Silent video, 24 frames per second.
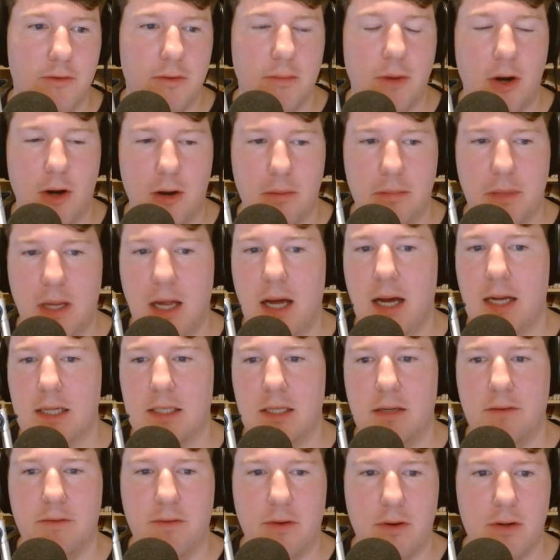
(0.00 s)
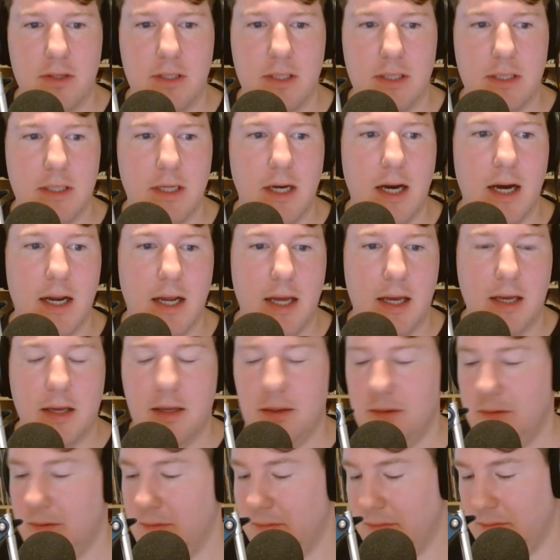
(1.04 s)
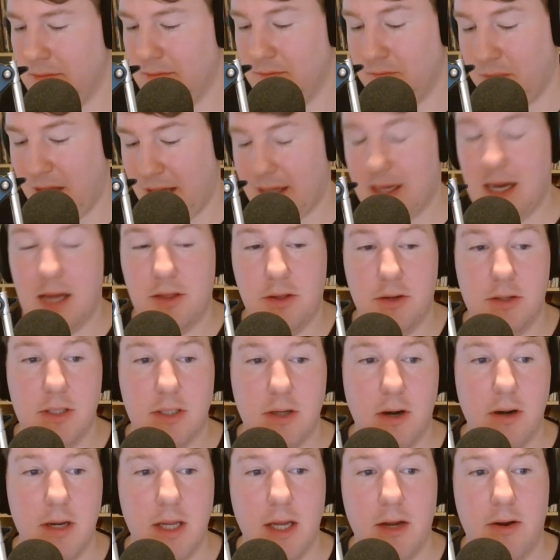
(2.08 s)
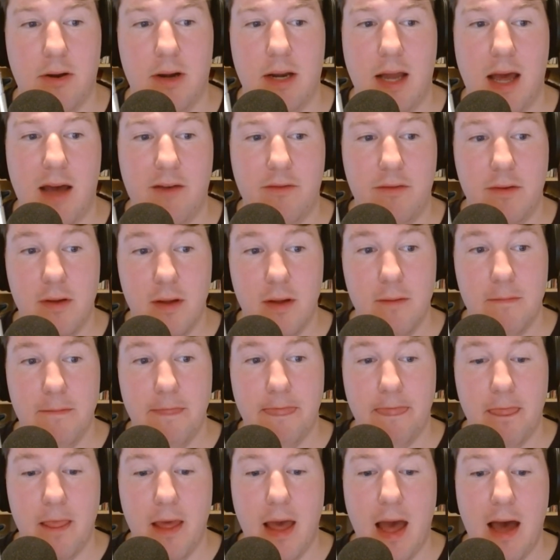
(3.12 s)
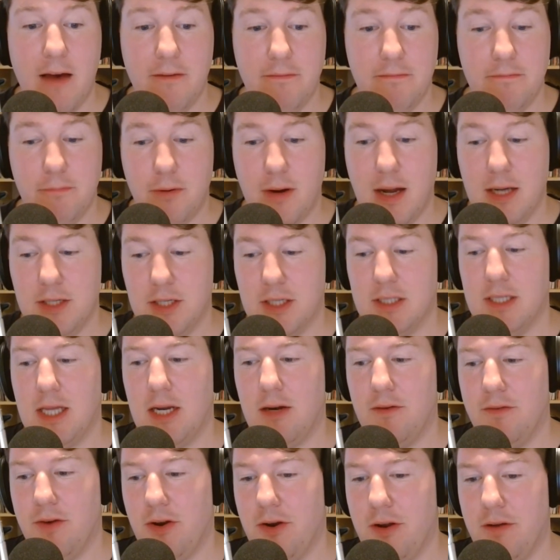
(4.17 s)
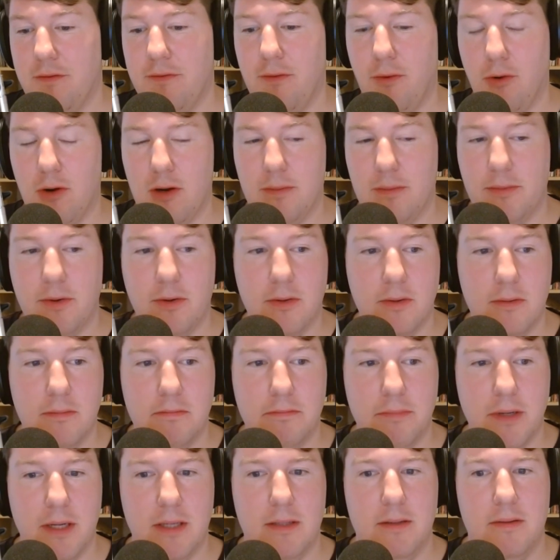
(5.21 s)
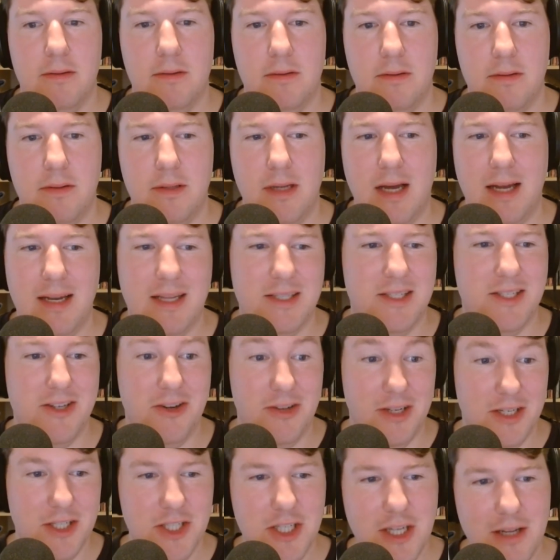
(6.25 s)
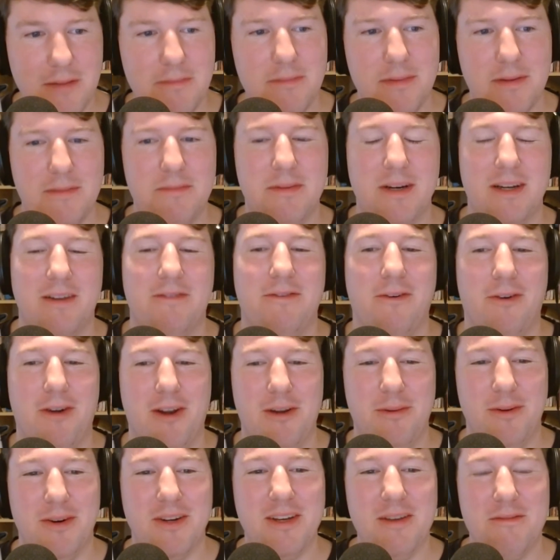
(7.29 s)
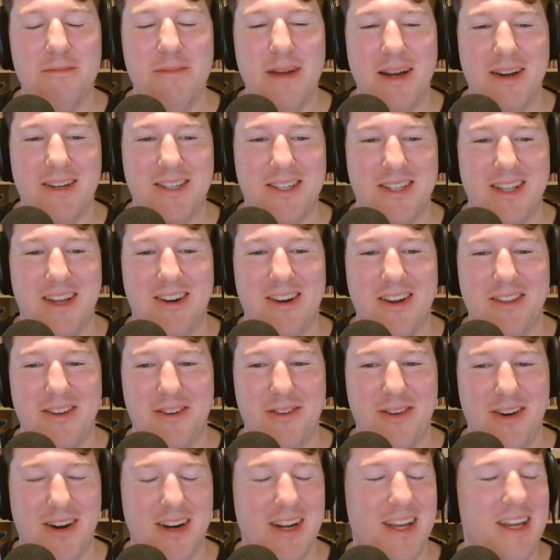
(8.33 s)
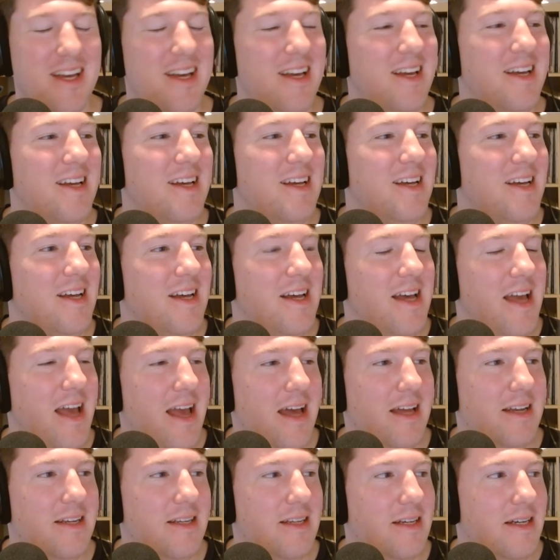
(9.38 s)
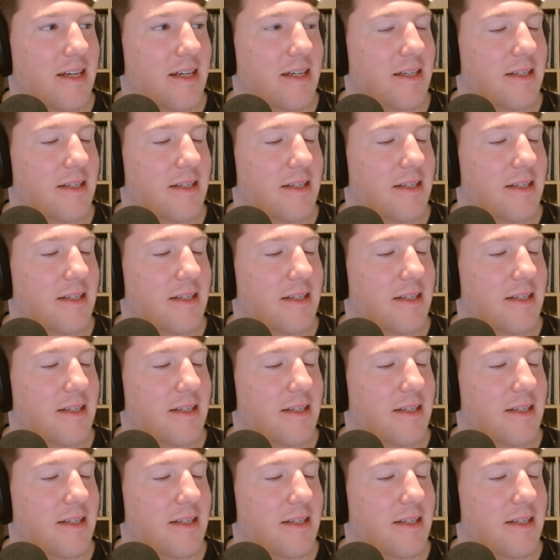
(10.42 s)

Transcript: from Art Blocks and Verse and Tonic that got their start here and have projects that are very affordable, but not necessarily cheap, but affordable compared to their other work. And